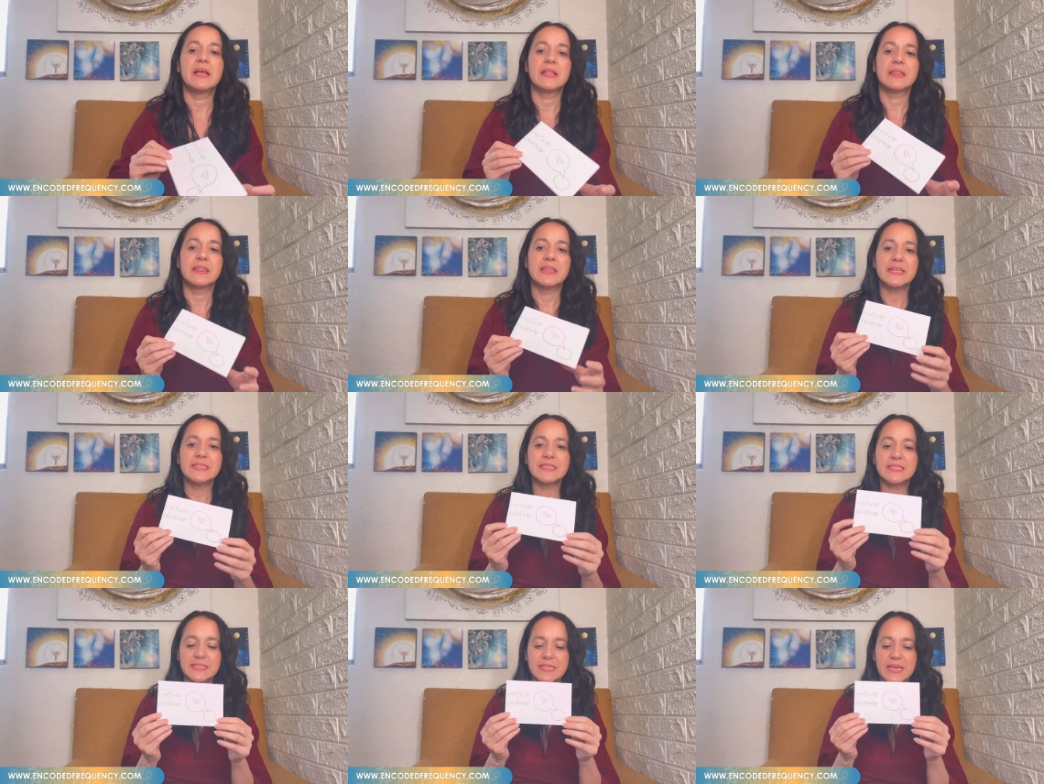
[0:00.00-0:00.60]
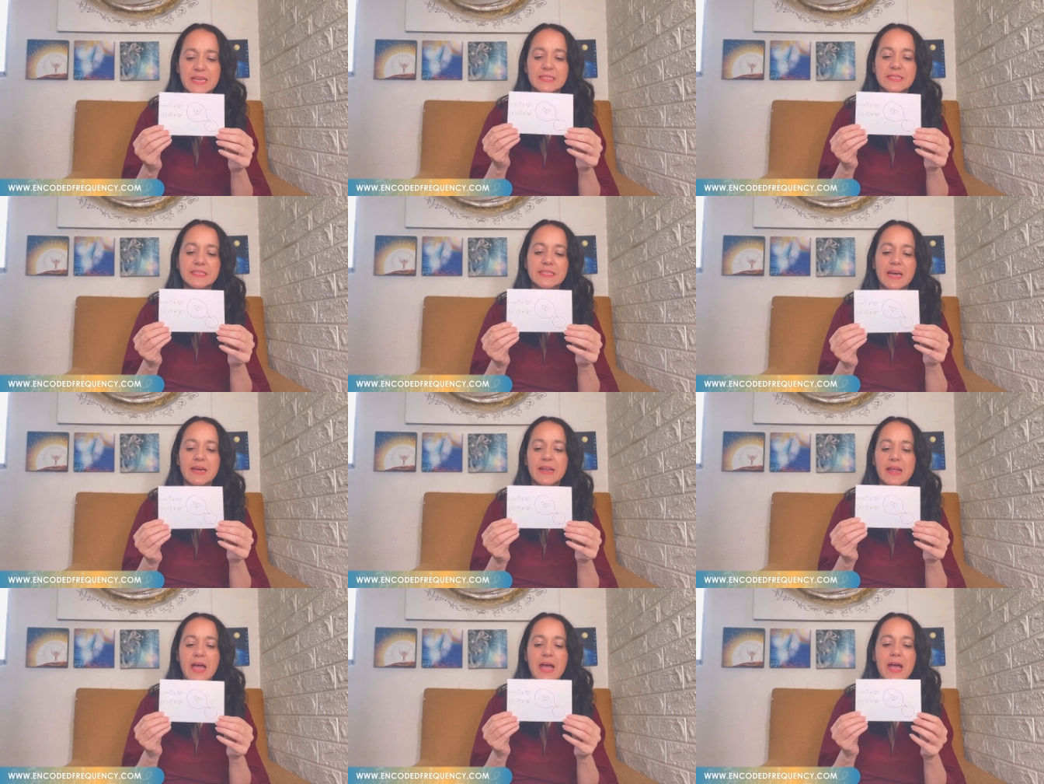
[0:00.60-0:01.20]
let's say
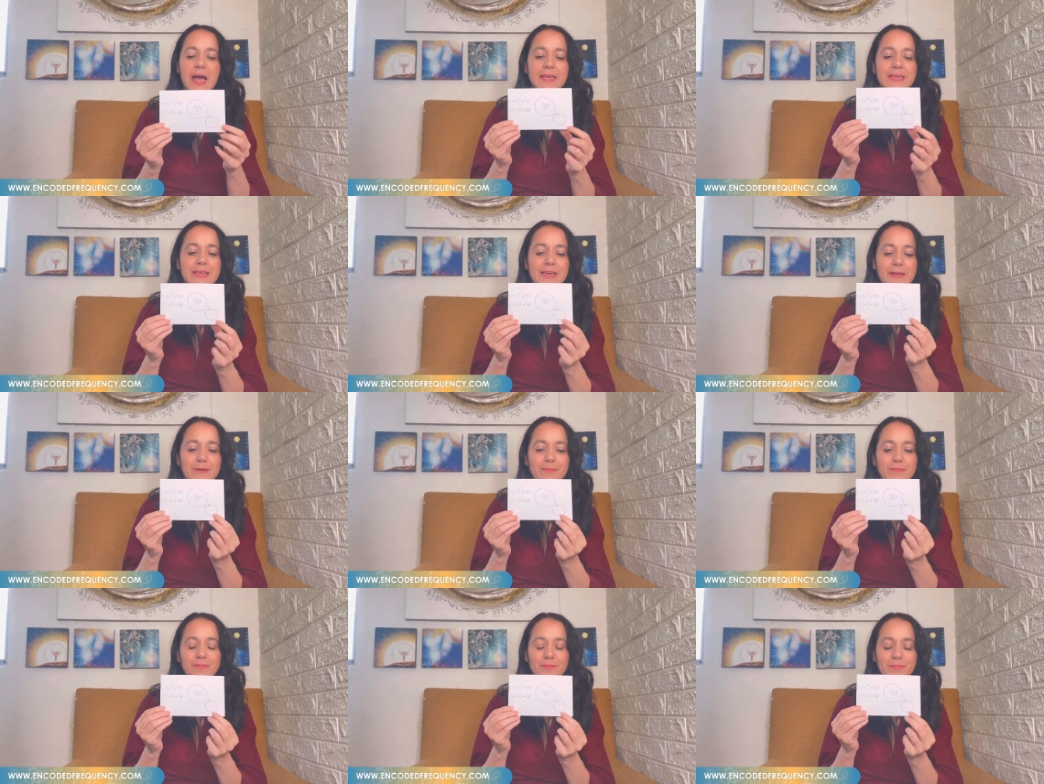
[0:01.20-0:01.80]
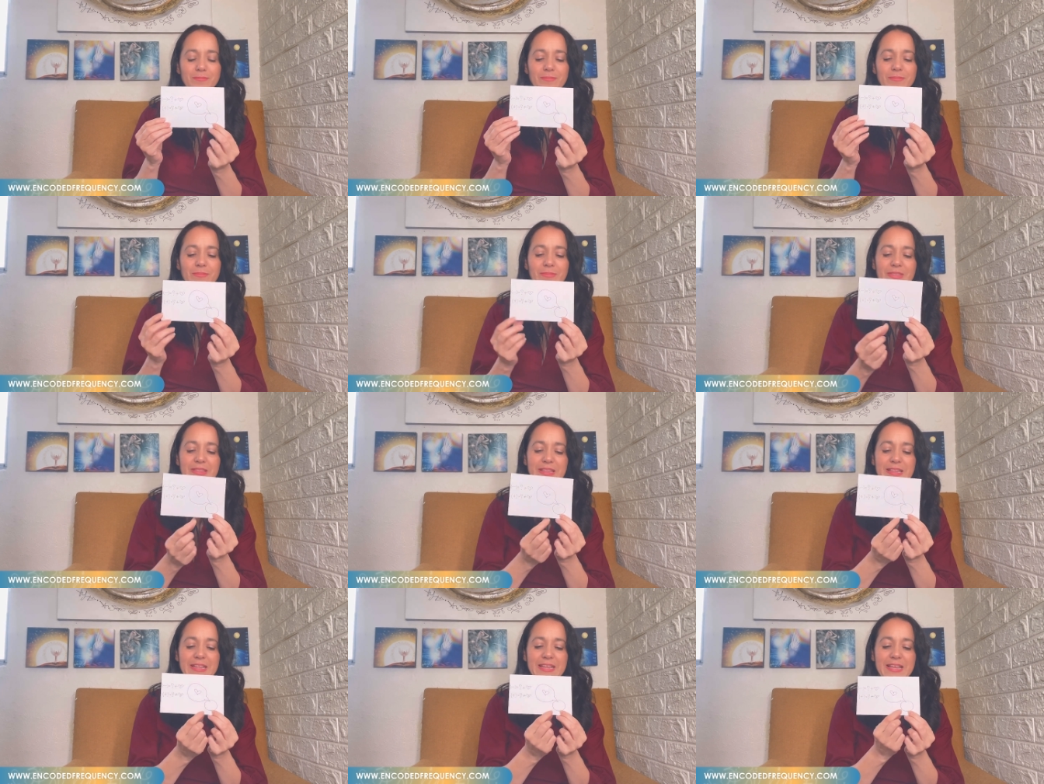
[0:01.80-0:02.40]
that i am
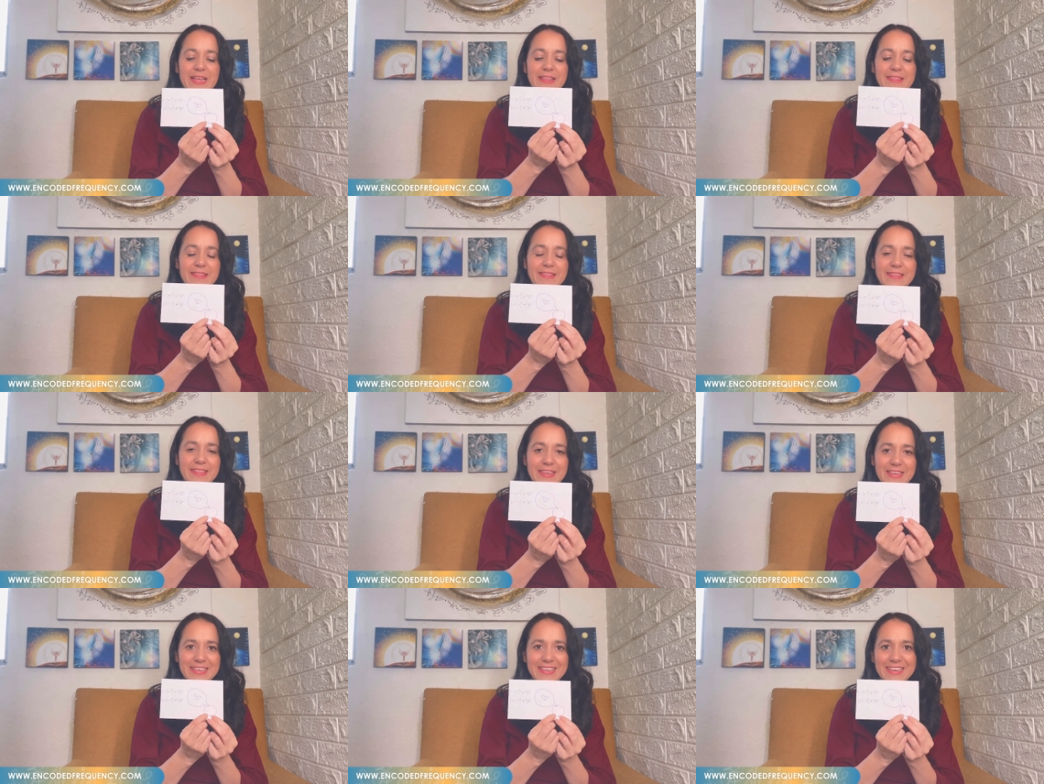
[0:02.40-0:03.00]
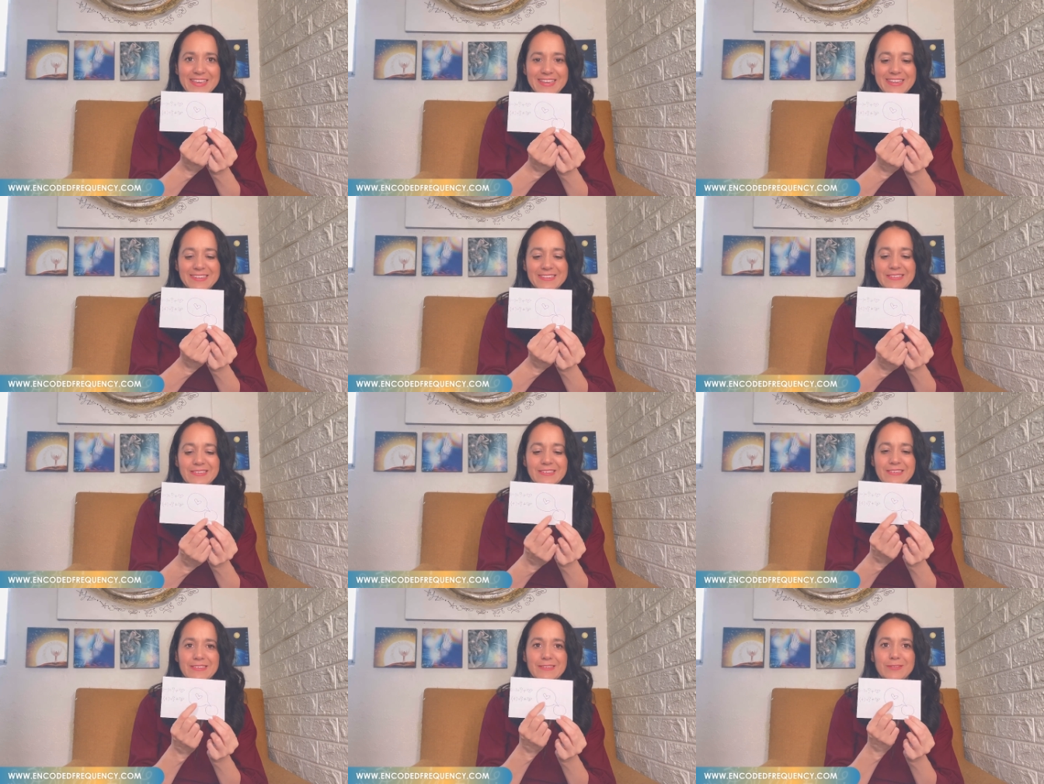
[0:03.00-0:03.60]
thinking
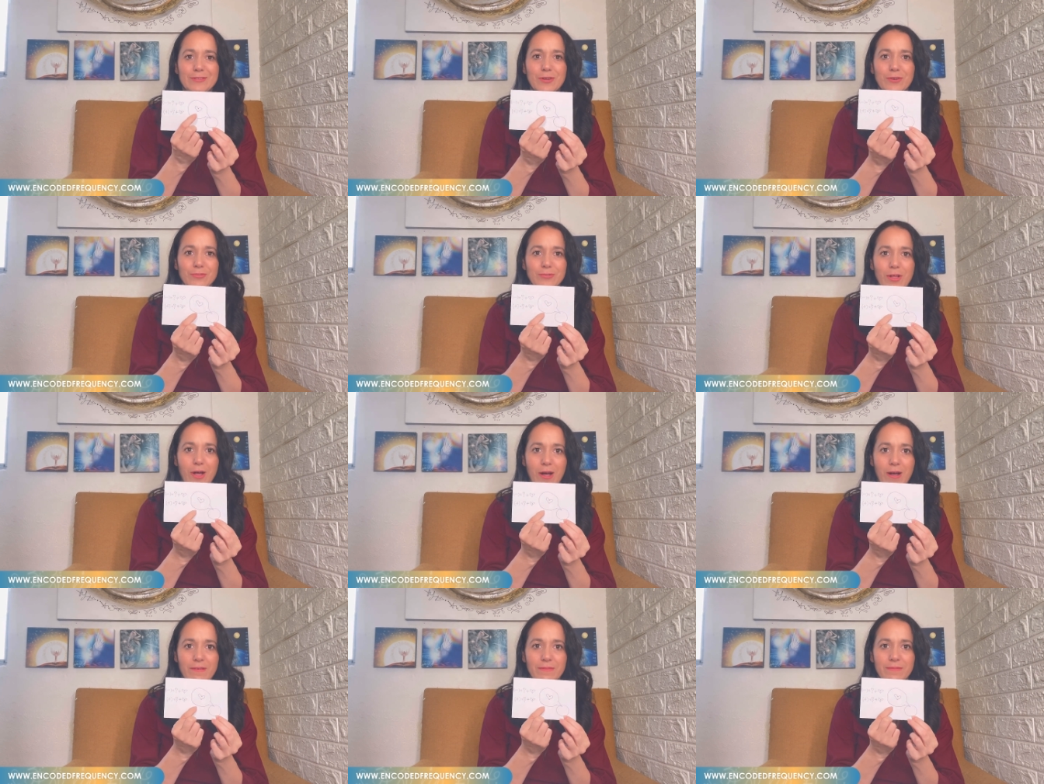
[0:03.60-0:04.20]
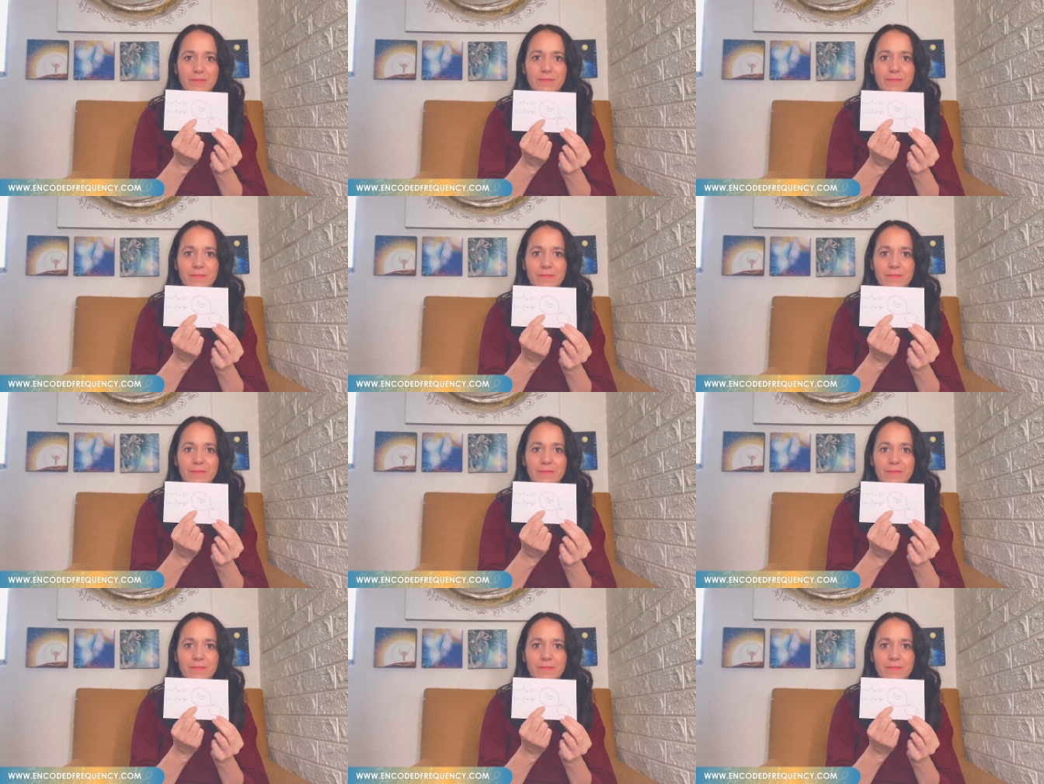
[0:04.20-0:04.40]
a lot